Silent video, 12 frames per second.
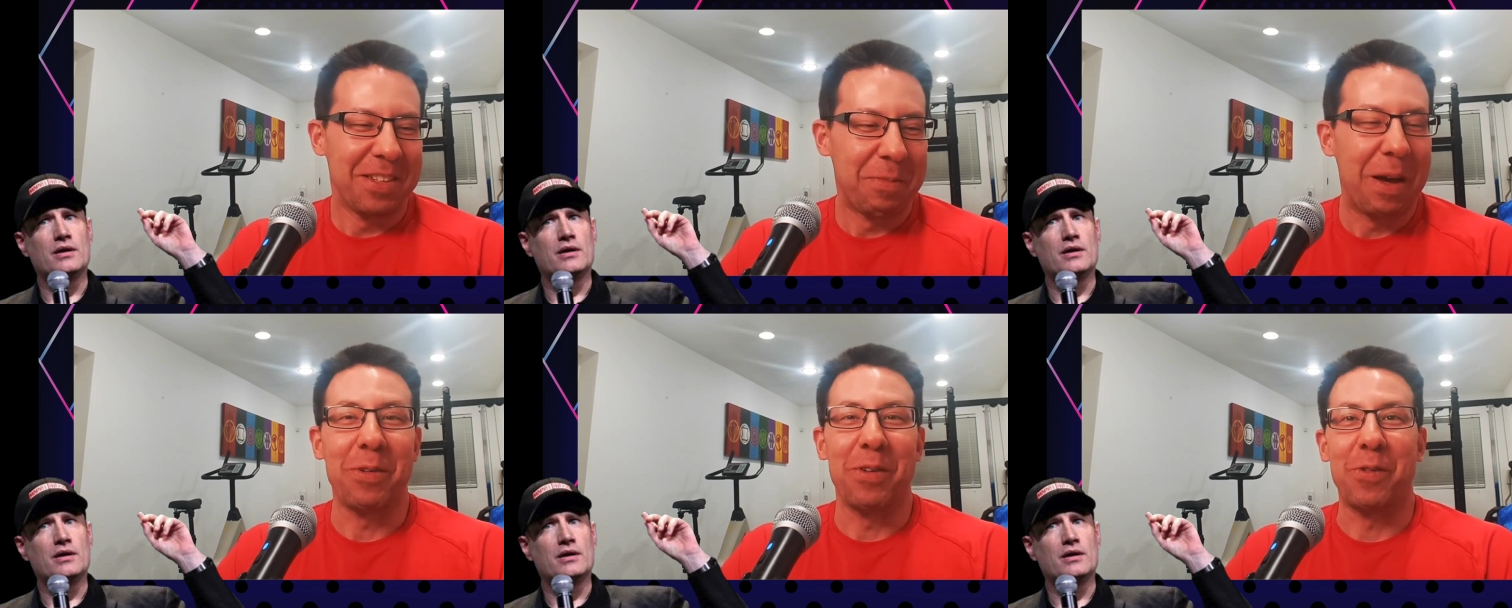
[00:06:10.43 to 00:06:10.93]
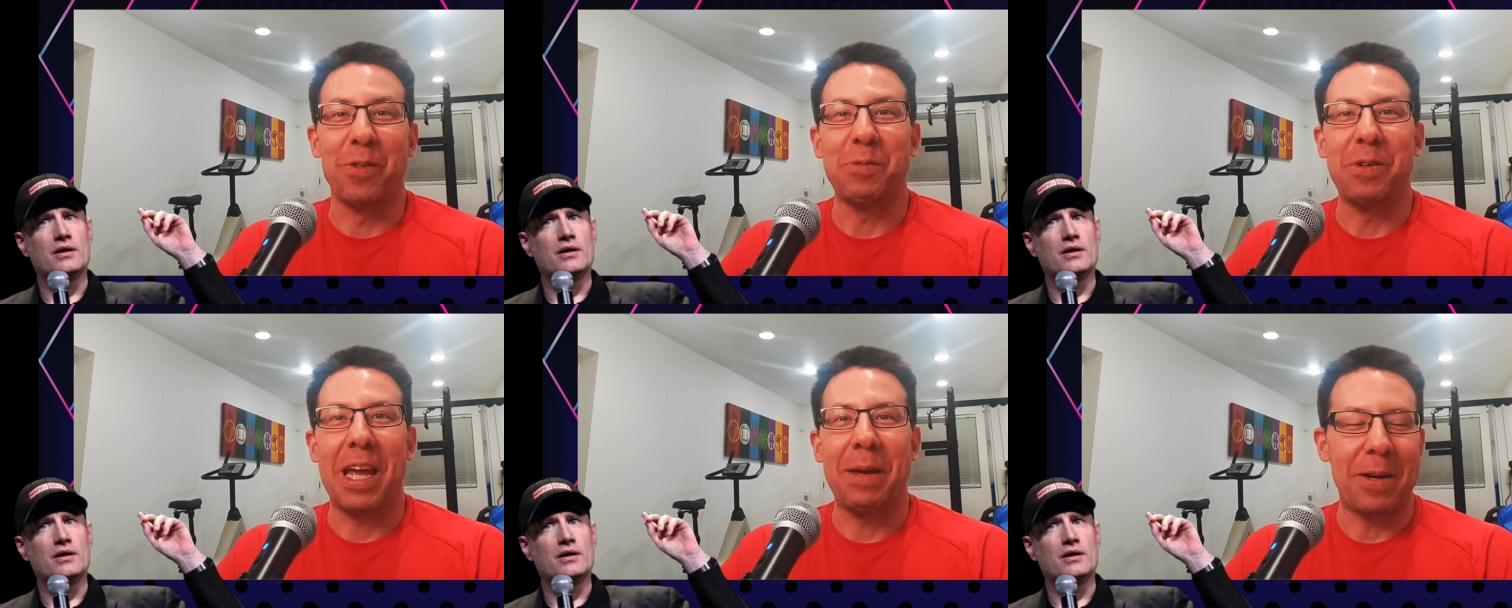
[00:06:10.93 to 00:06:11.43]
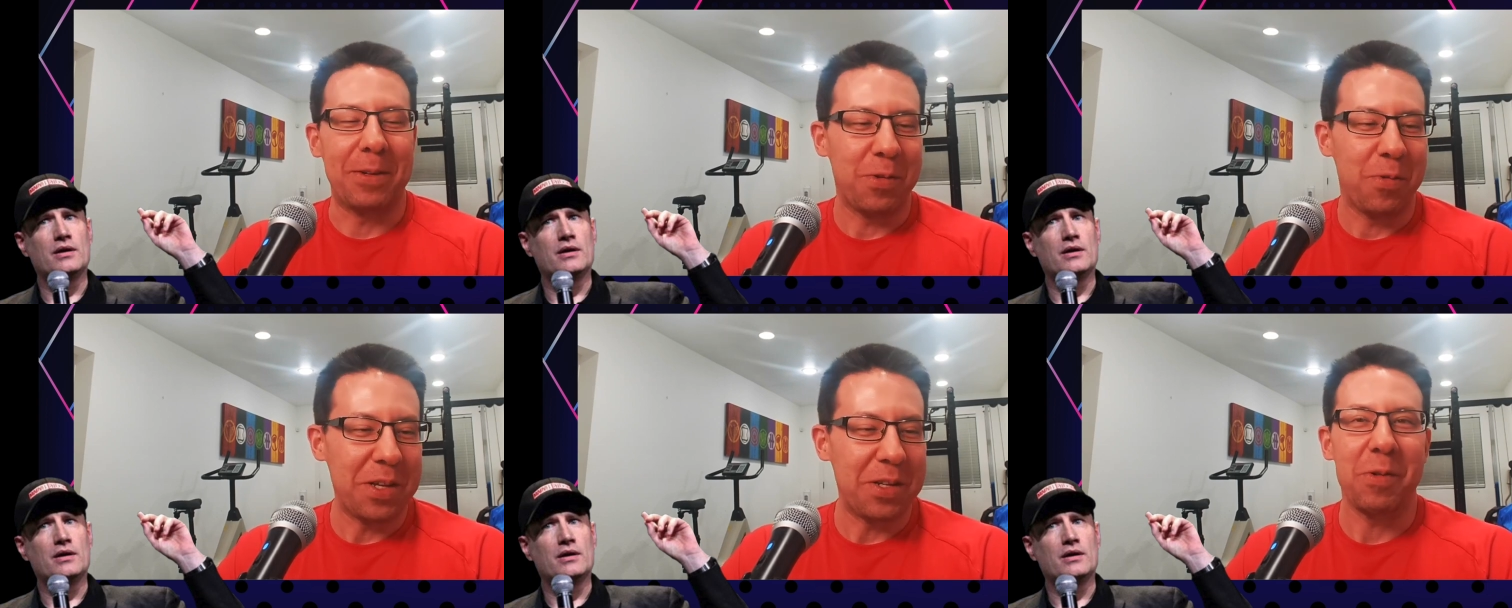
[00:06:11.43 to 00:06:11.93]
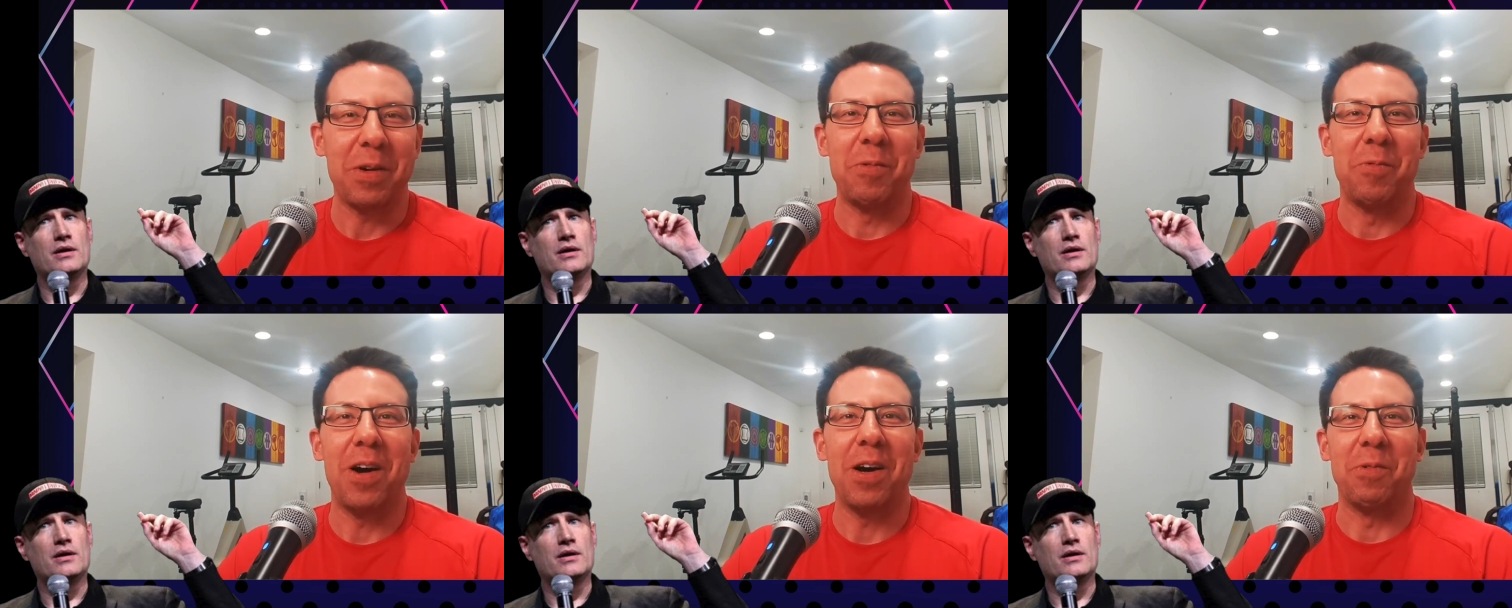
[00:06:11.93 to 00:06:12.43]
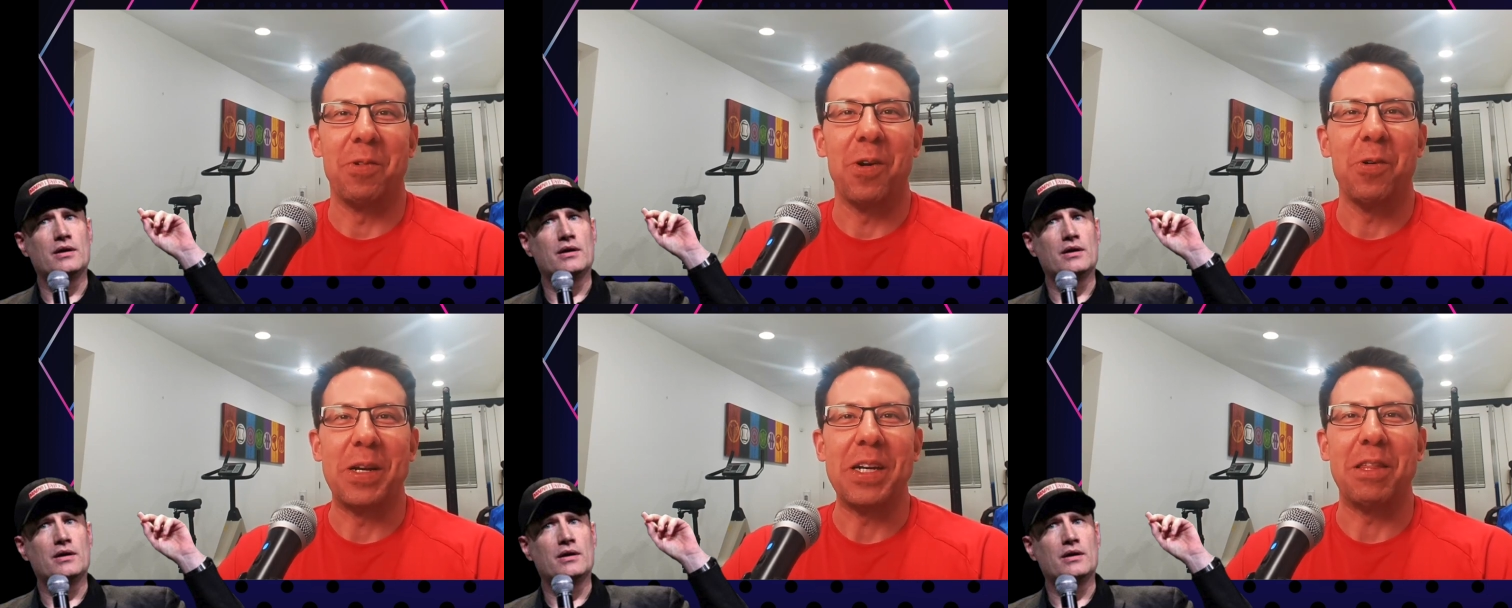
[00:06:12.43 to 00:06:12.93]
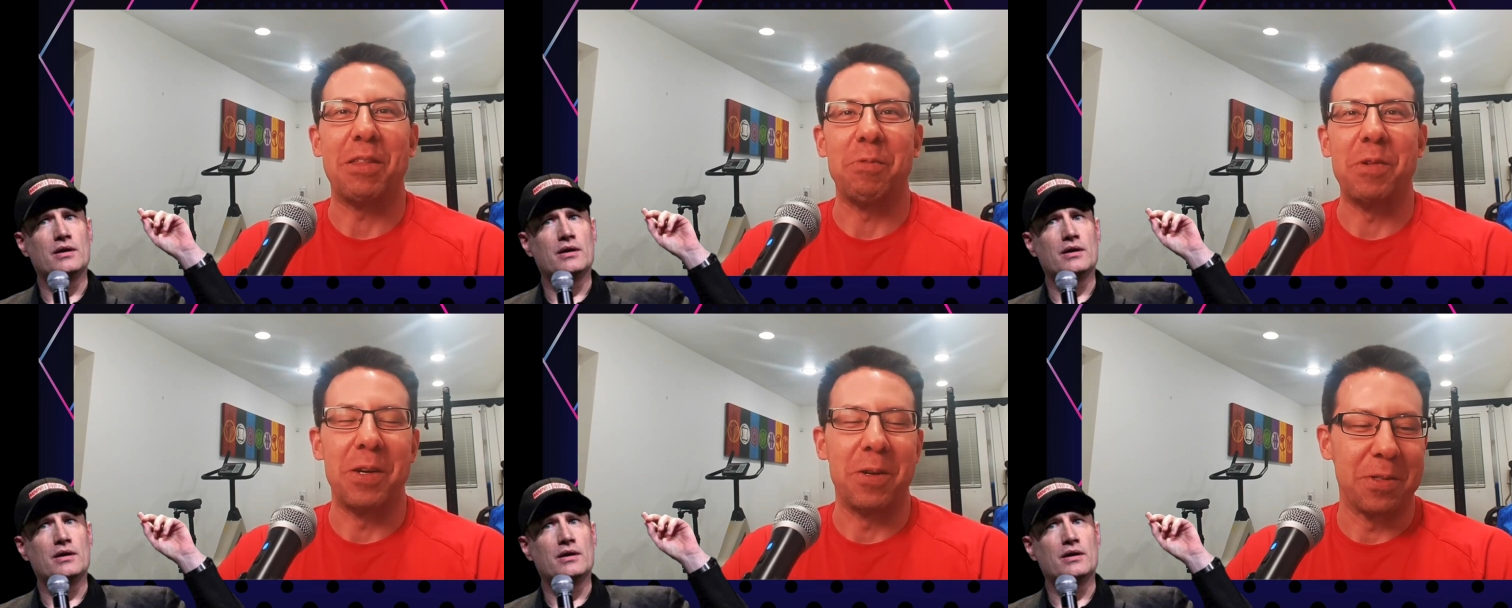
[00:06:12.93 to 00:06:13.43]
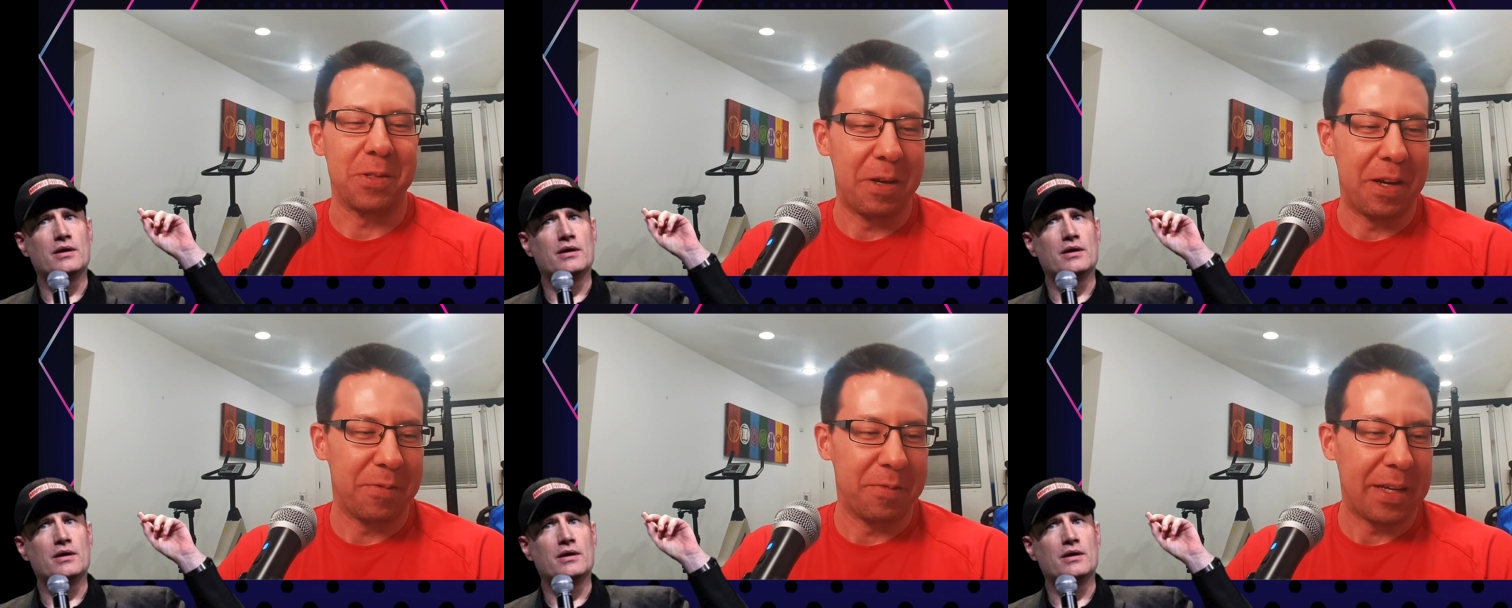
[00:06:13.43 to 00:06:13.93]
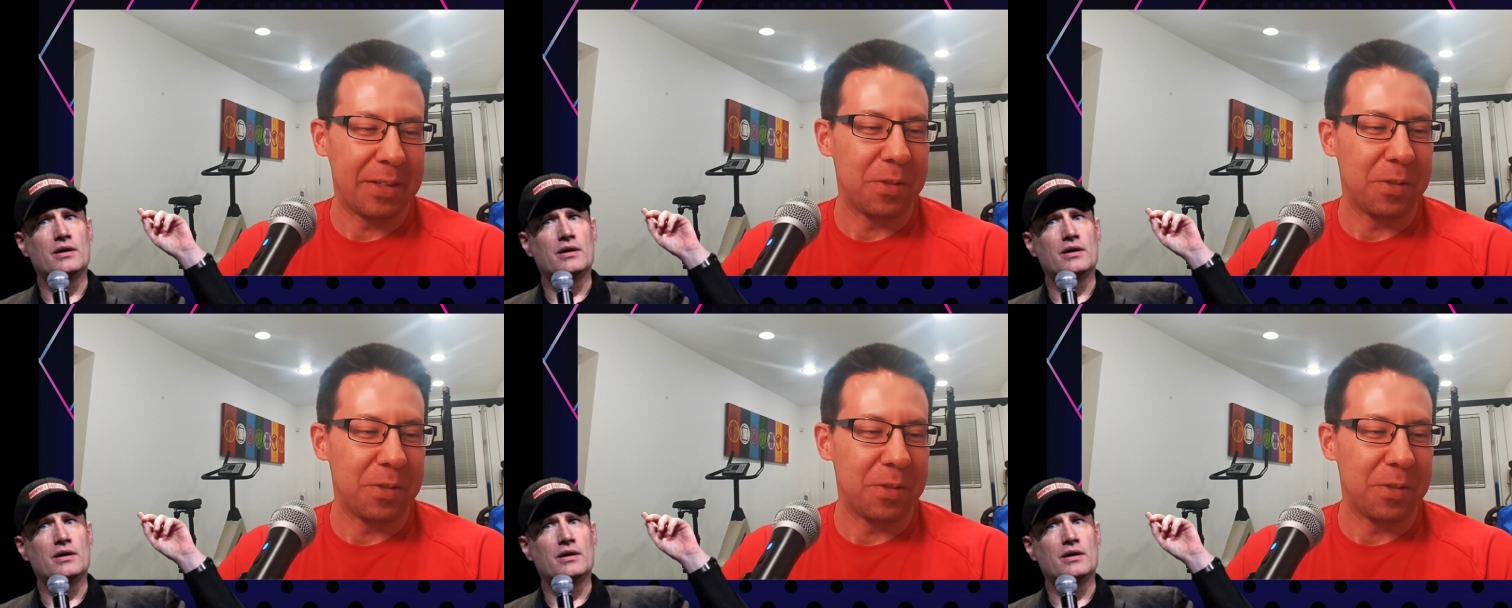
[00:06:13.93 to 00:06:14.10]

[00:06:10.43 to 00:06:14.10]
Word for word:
Speaker 1: Remember, the first one came out in twenty twenty-one. We're already three years away from that.